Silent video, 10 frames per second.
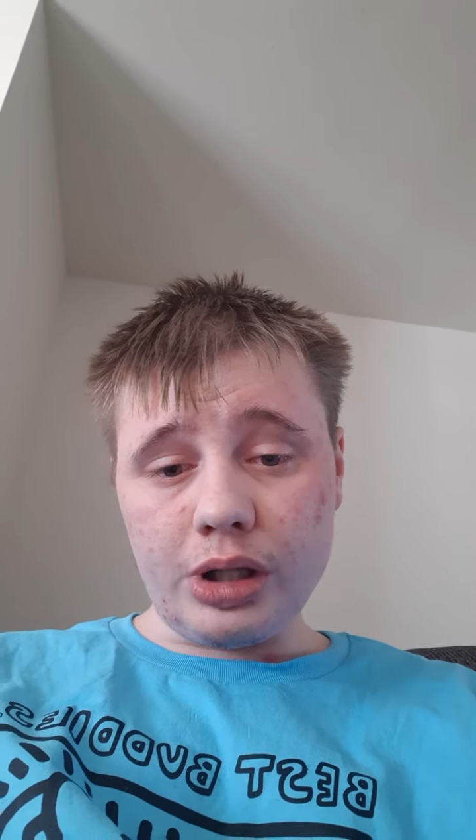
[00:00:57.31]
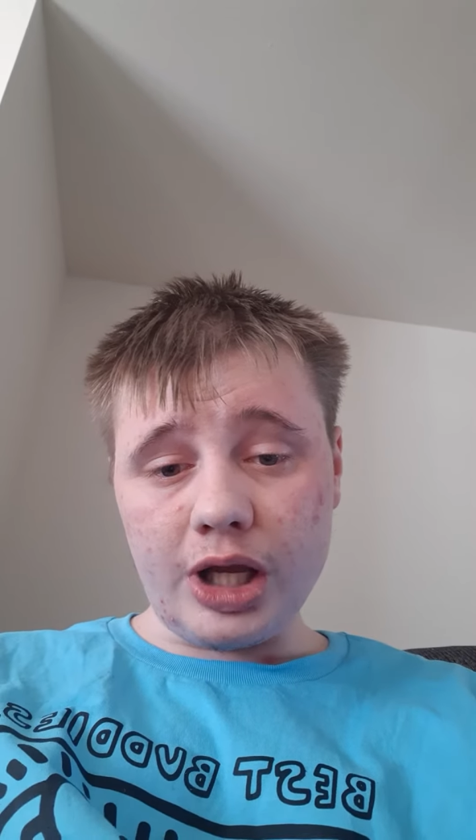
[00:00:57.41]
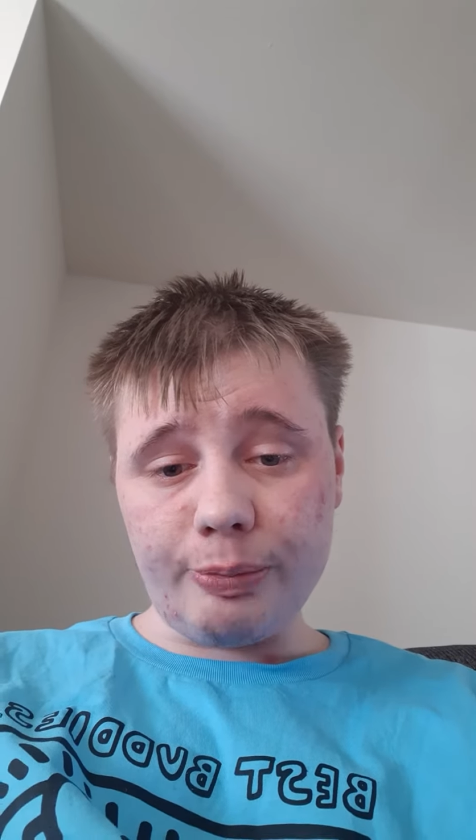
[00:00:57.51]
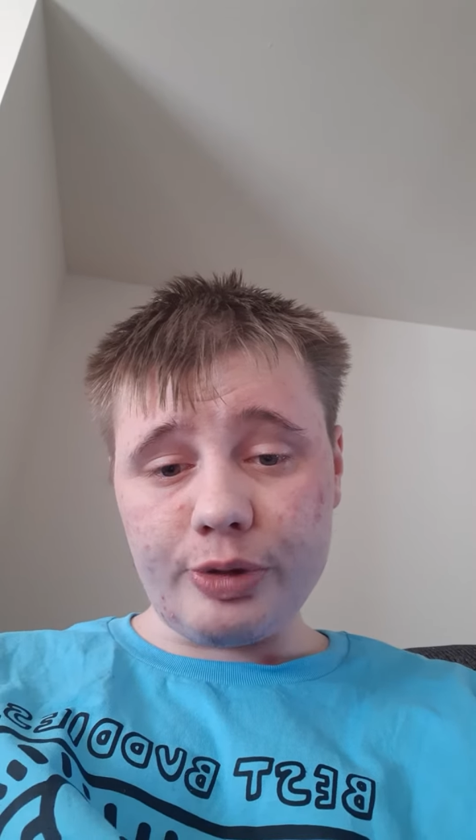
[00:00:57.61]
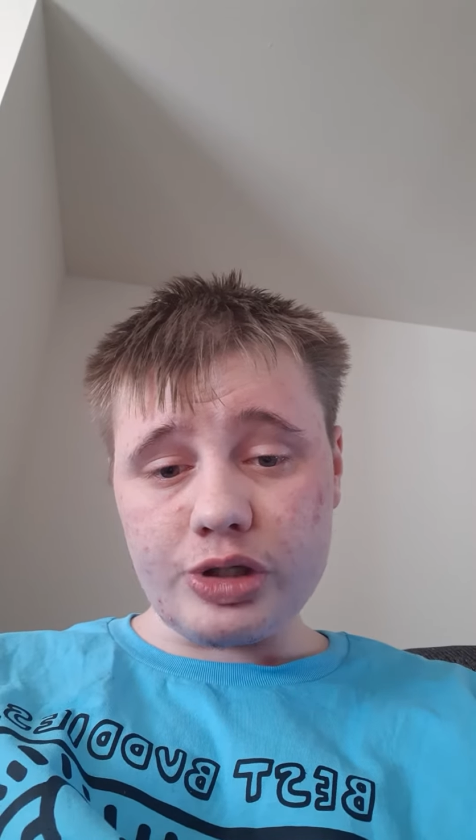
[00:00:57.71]
I
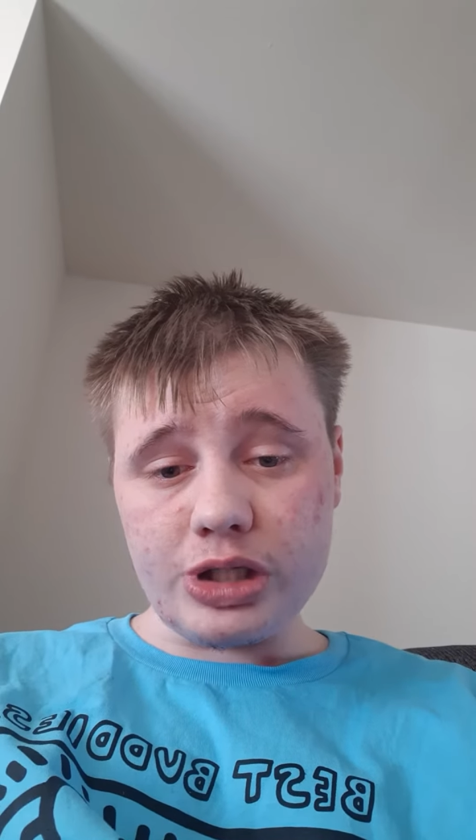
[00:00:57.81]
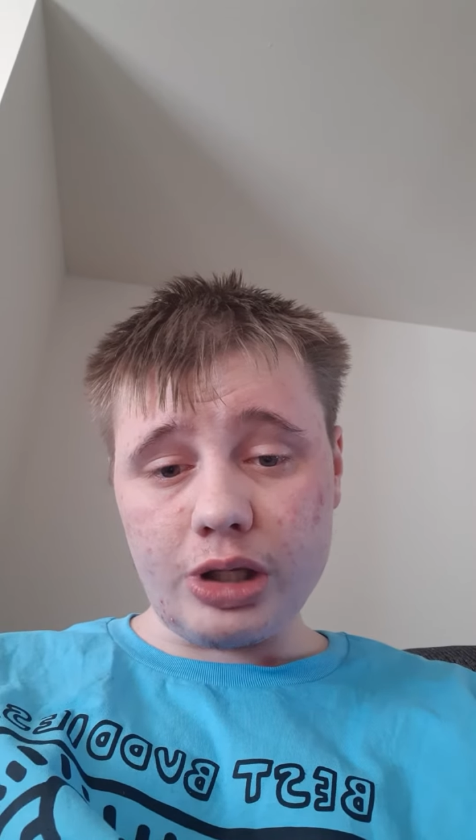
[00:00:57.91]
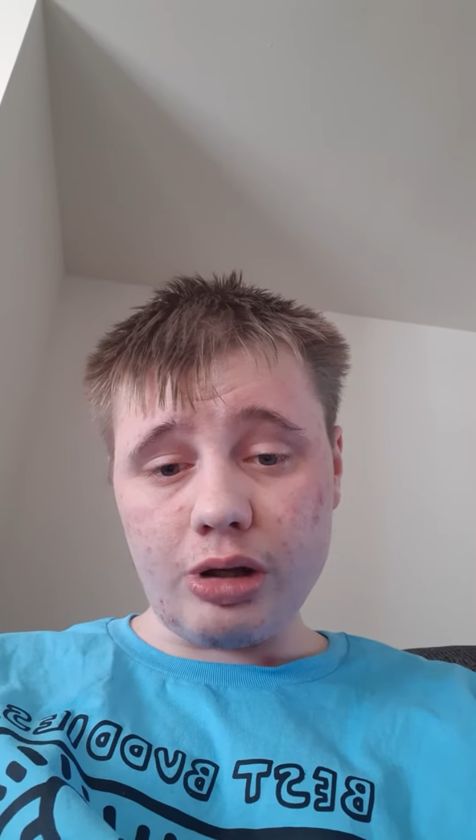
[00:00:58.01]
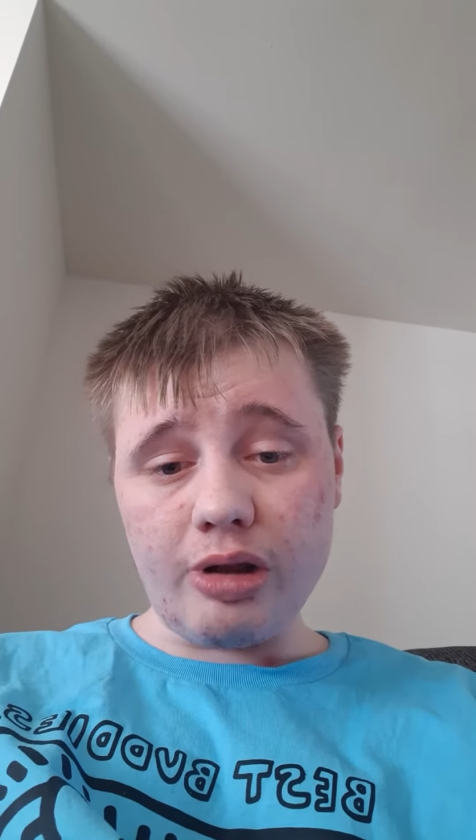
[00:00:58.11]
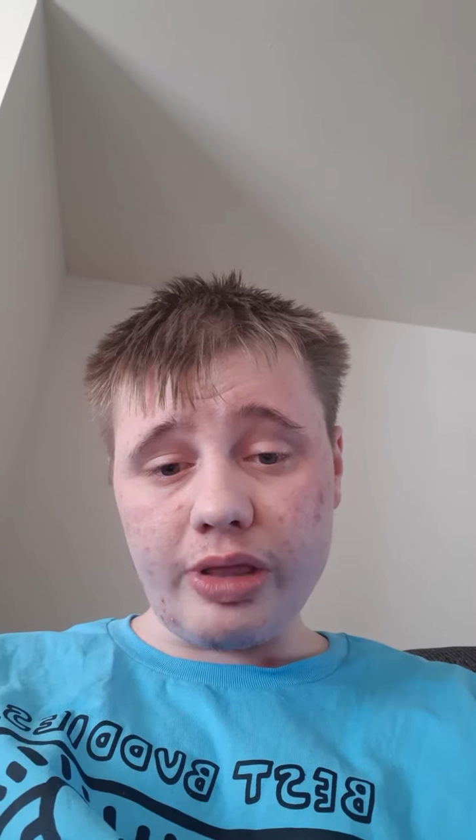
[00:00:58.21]
appreciate
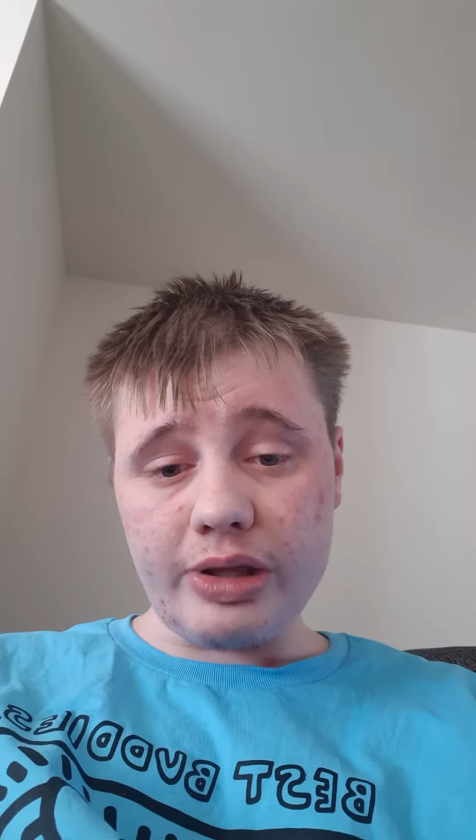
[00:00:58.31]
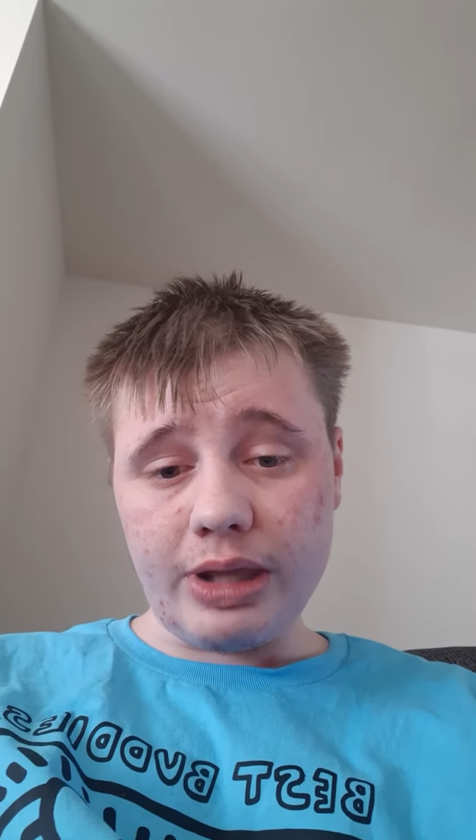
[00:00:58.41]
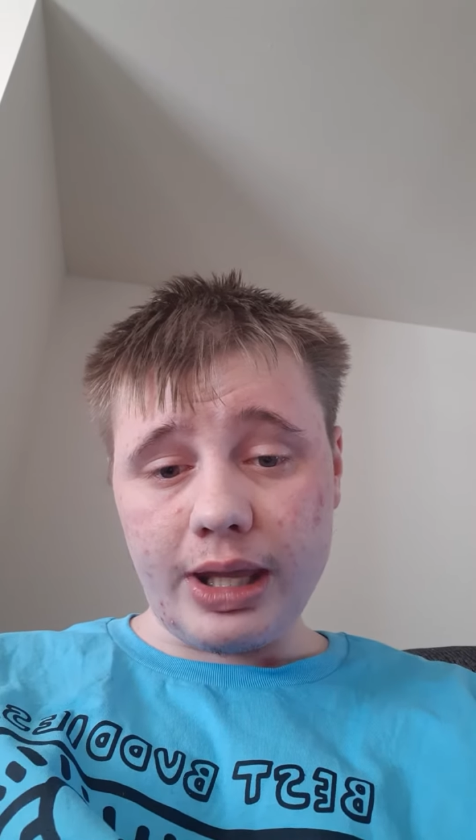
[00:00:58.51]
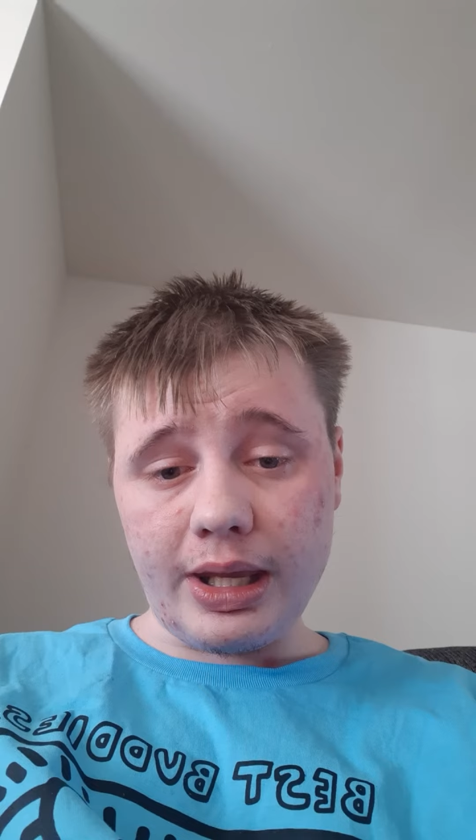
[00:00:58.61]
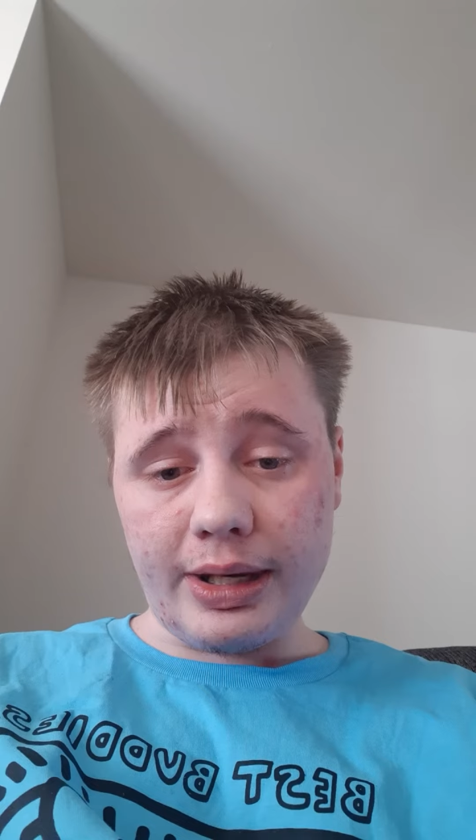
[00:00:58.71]
all they
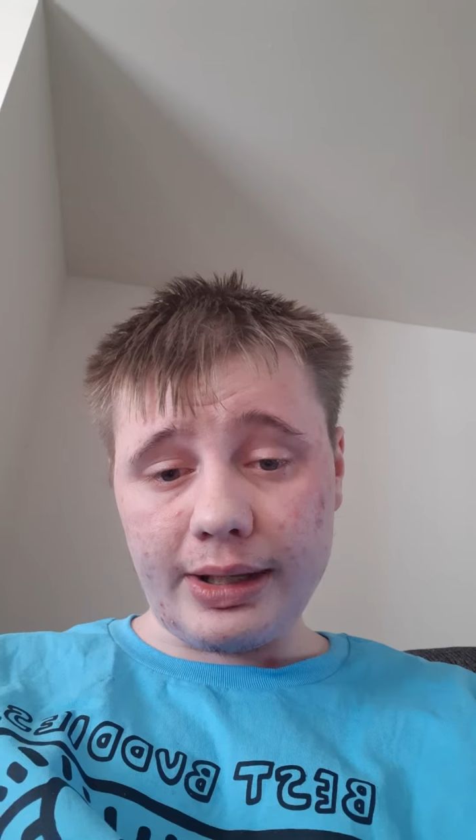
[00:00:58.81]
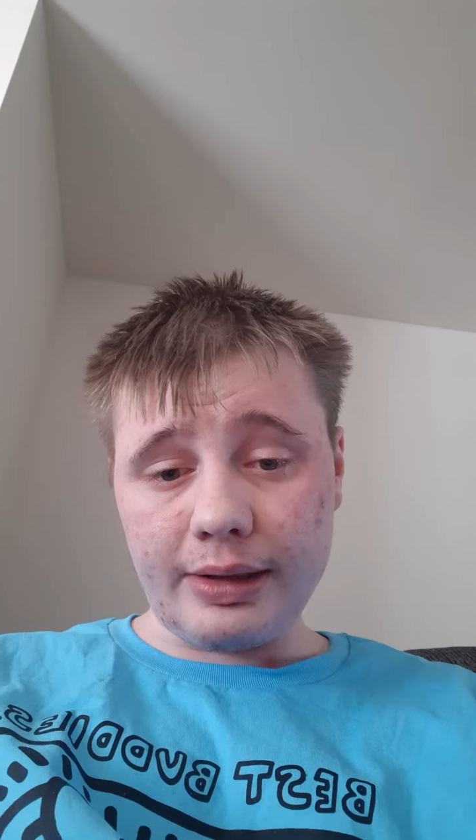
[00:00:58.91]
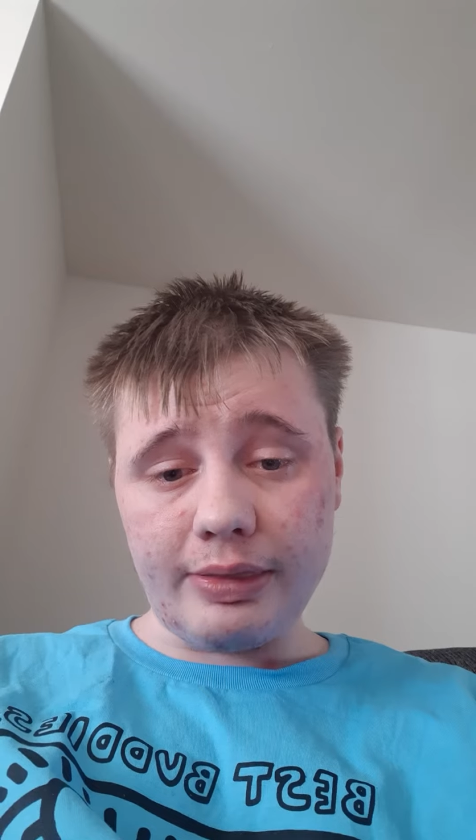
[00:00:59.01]
did.